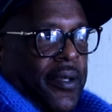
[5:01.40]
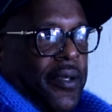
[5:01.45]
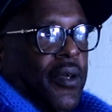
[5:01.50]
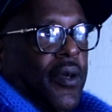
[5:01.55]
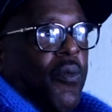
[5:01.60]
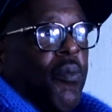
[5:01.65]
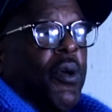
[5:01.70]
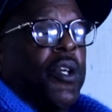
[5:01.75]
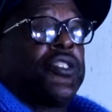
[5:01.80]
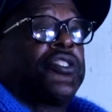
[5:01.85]
it
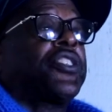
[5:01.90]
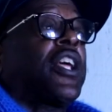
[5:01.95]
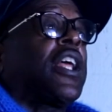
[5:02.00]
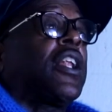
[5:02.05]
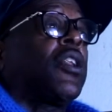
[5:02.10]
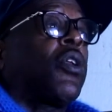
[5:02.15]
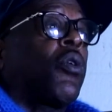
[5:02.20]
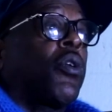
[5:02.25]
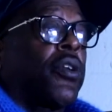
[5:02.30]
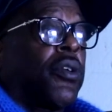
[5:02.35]
for the
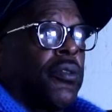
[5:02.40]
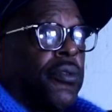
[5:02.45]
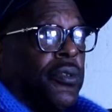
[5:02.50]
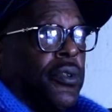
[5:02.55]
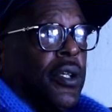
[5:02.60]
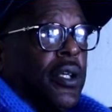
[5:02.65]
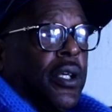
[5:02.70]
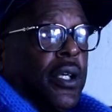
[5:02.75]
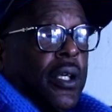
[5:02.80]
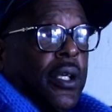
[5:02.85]
state lawyer.
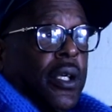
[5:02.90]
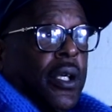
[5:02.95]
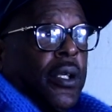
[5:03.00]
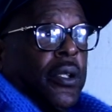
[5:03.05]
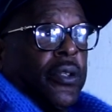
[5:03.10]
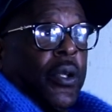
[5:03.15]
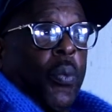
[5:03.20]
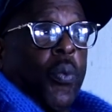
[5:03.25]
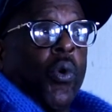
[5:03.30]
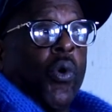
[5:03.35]

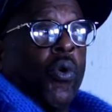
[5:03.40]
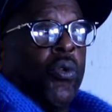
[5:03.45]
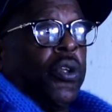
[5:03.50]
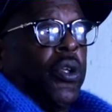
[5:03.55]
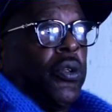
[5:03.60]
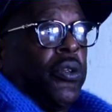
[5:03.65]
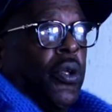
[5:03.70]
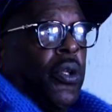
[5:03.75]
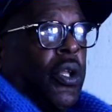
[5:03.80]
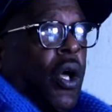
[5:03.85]
The
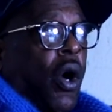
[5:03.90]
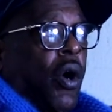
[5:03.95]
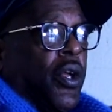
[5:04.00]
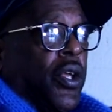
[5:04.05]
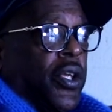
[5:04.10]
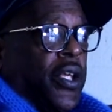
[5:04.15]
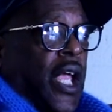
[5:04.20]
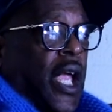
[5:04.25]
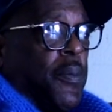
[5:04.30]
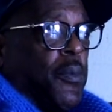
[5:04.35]
ruling, the law
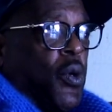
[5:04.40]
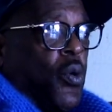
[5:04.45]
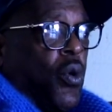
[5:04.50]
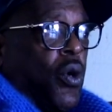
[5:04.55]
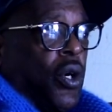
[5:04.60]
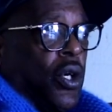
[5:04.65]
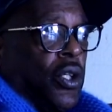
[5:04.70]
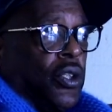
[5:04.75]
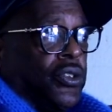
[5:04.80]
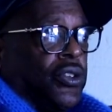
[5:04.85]
he gave me
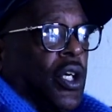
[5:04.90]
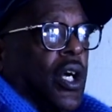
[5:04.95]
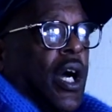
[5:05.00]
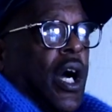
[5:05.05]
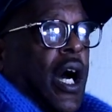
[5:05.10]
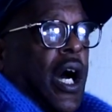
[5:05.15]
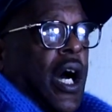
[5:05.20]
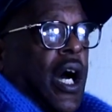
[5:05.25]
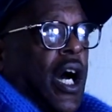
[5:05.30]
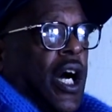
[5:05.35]
was
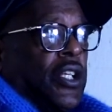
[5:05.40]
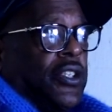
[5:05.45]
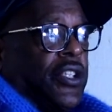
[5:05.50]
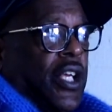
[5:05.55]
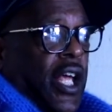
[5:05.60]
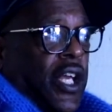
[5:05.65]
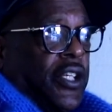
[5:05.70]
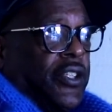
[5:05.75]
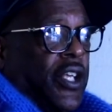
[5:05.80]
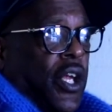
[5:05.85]
a
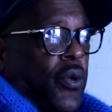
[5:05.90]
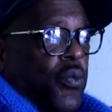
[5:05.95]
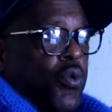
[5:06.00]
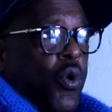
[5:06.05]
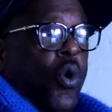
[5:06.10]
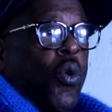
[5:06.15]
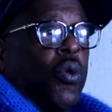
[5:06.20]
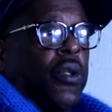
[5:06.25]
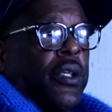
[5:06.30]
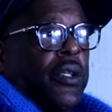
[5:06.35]
180 day
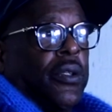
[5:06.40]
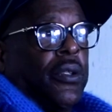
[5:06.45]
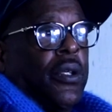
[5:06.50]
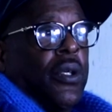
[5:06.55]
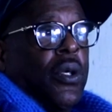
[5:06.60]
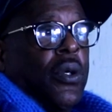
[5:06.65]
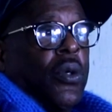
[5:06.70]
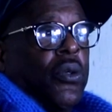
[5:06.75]
ruling.